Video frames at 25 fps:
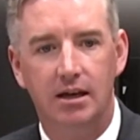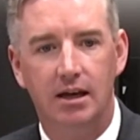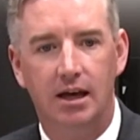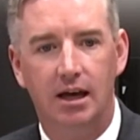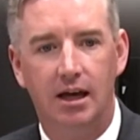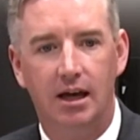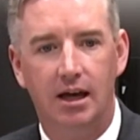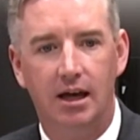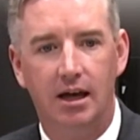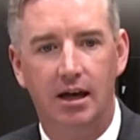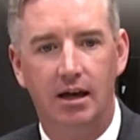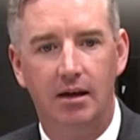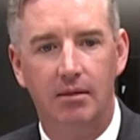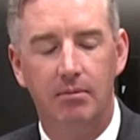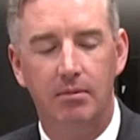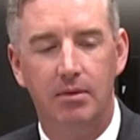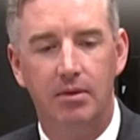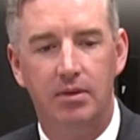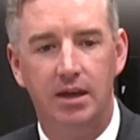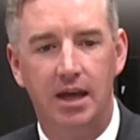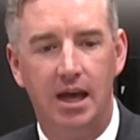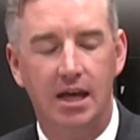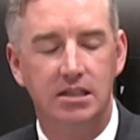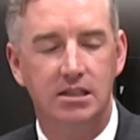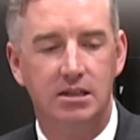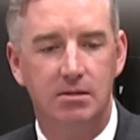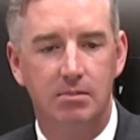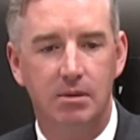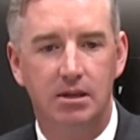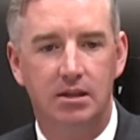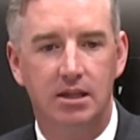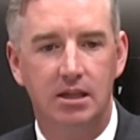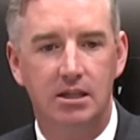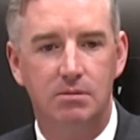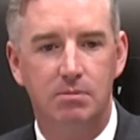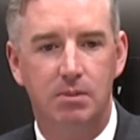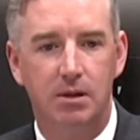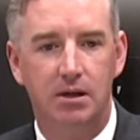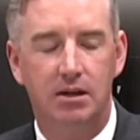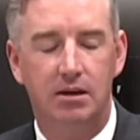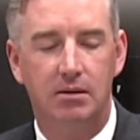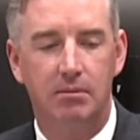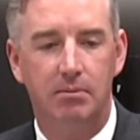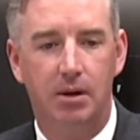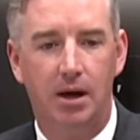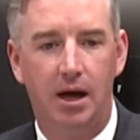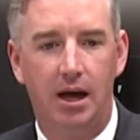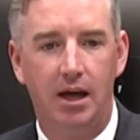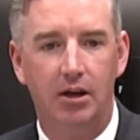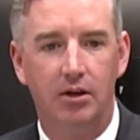the estimate that's been
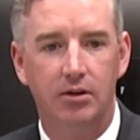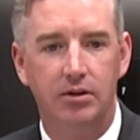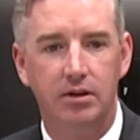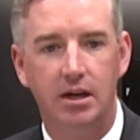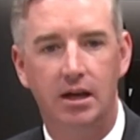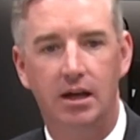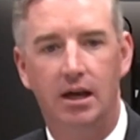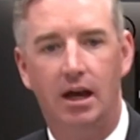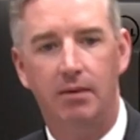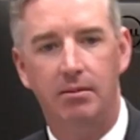compiled?